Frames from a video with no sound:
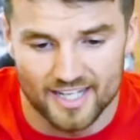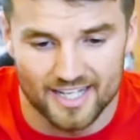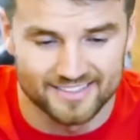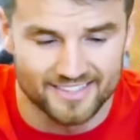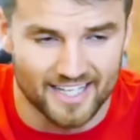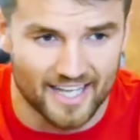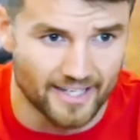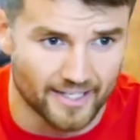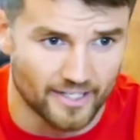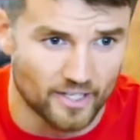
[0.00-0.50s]
lad's
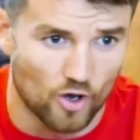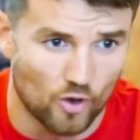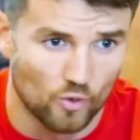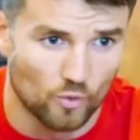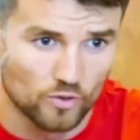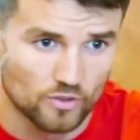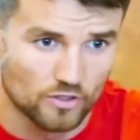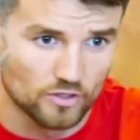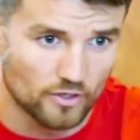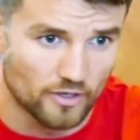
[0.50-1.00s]

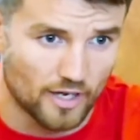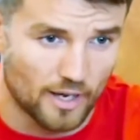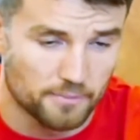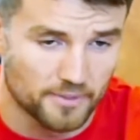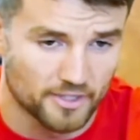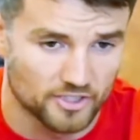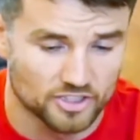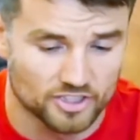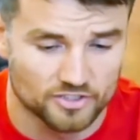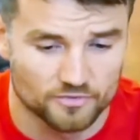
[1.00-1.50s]
8-0, got
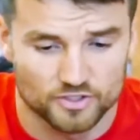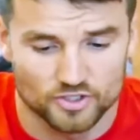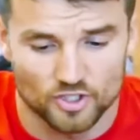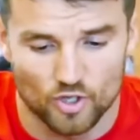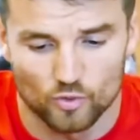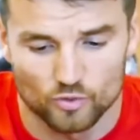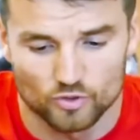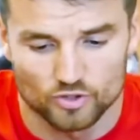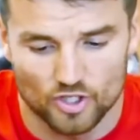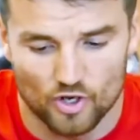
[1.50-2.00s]
ambitions of his
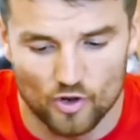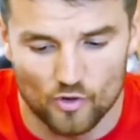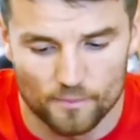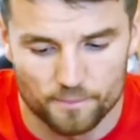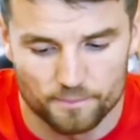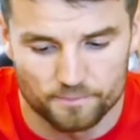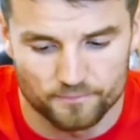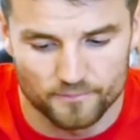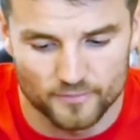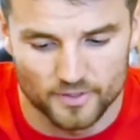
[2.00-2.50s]
own, so
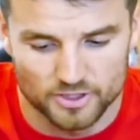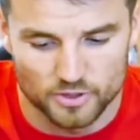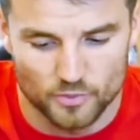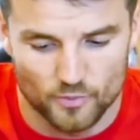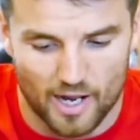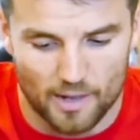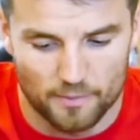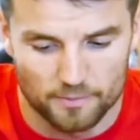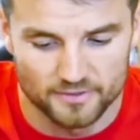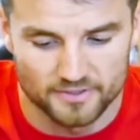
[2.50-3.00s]
we'll see
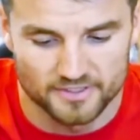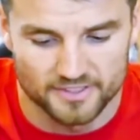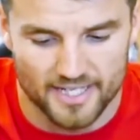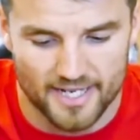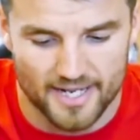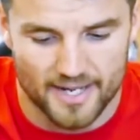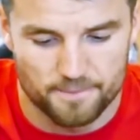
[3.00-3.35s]
what happens.